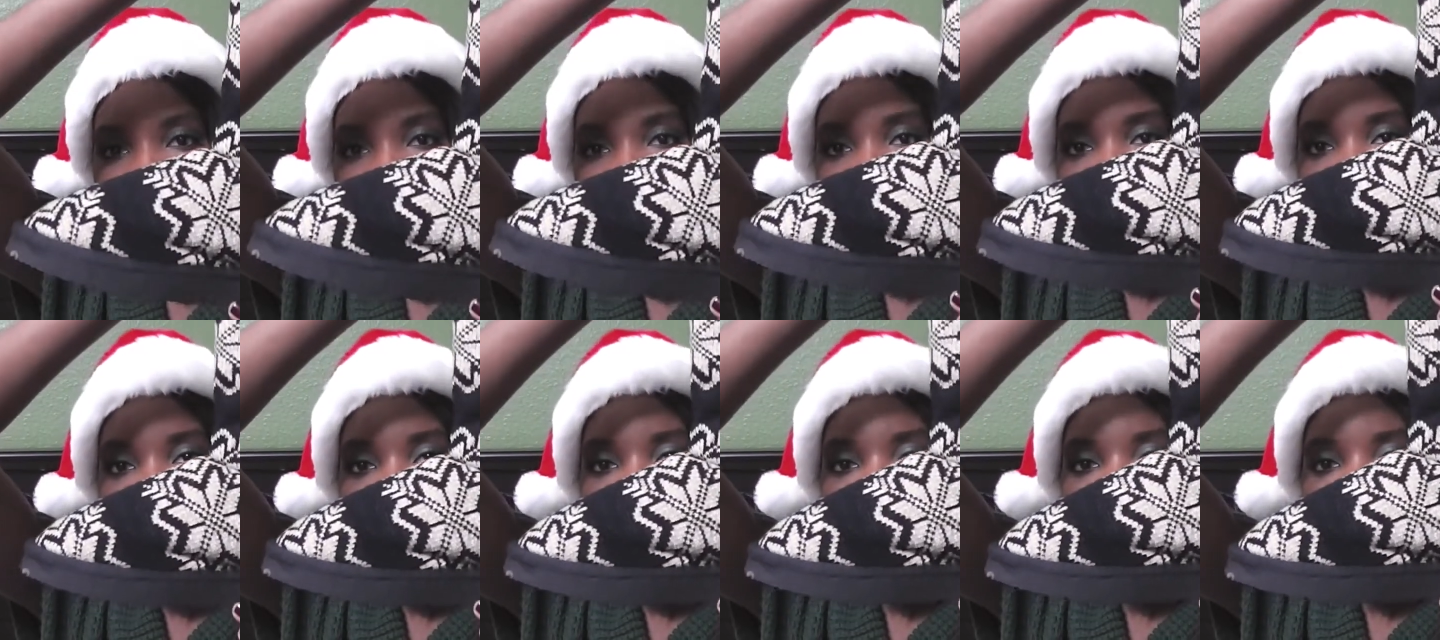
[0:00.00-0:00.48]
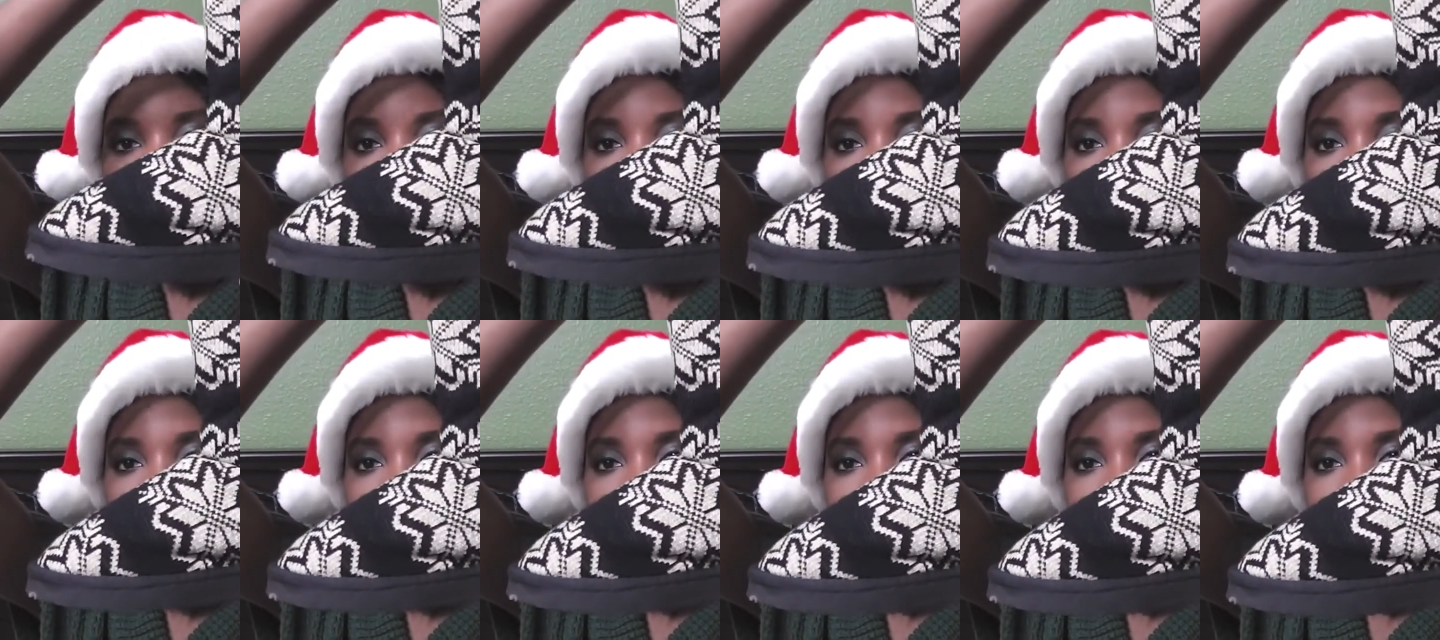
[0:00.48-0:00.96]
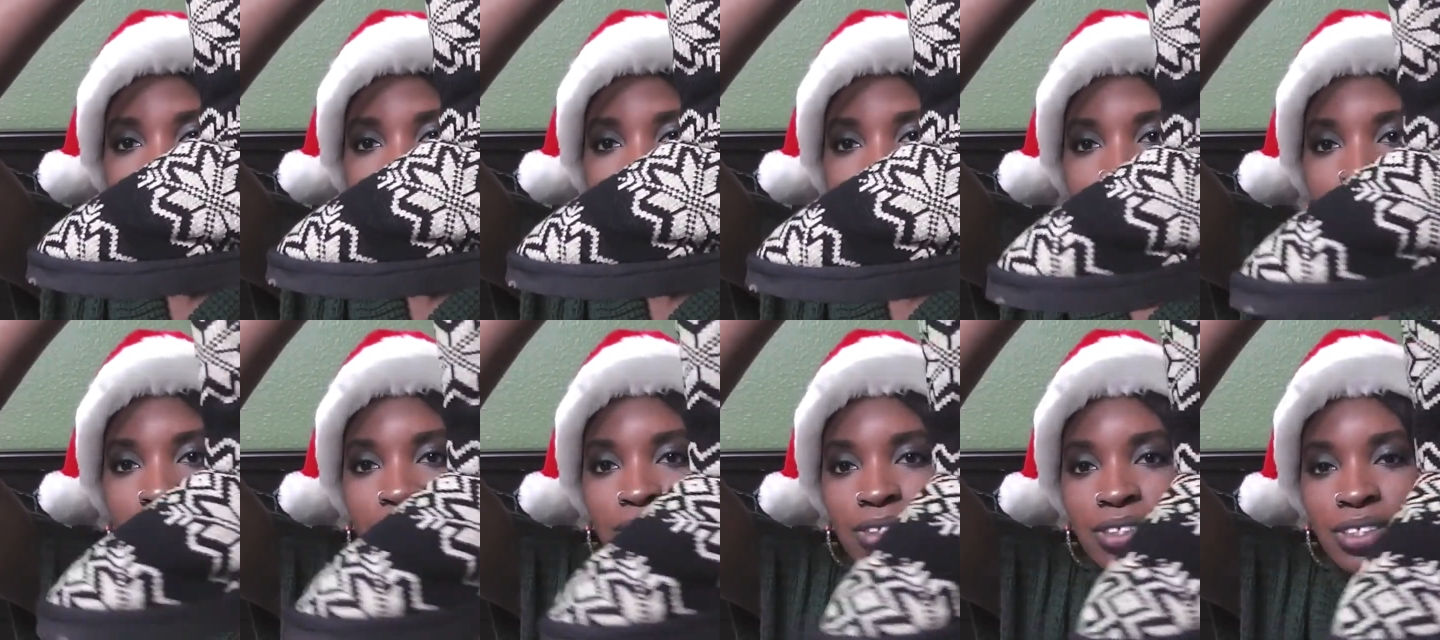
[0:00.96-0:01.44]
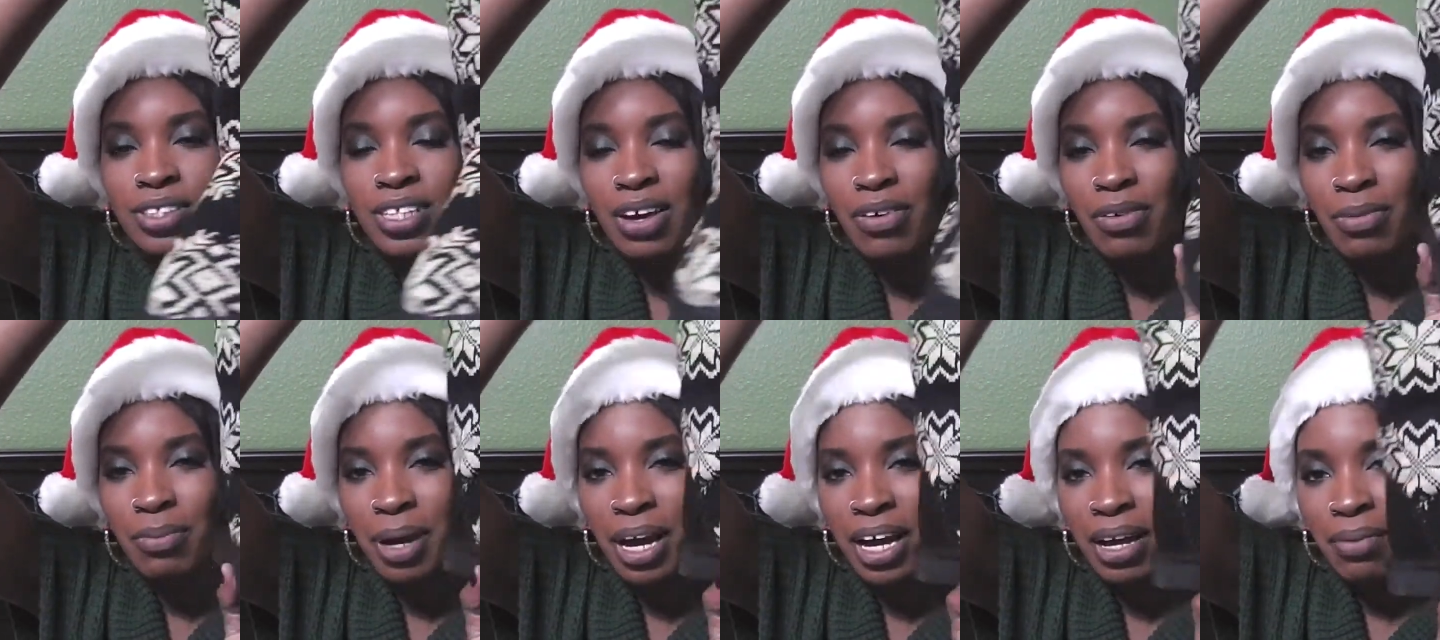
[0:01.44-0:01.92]
They're very cute. They
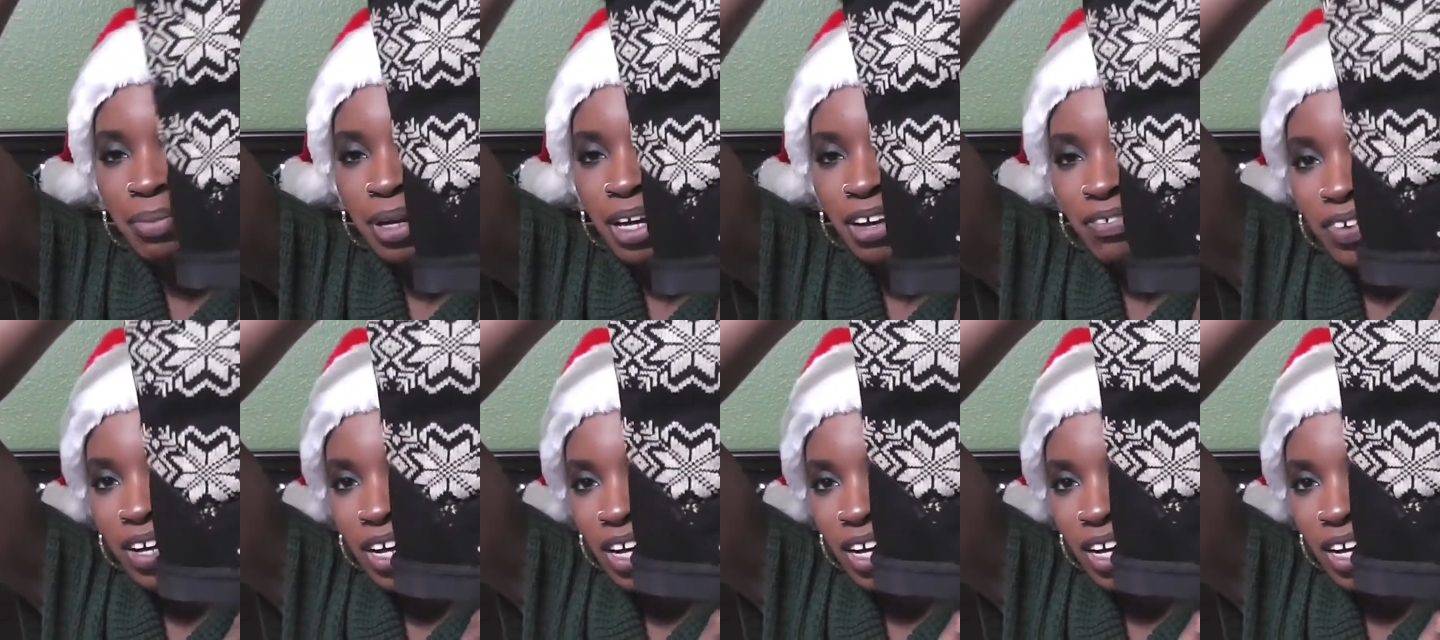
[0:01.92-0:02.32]
remind me of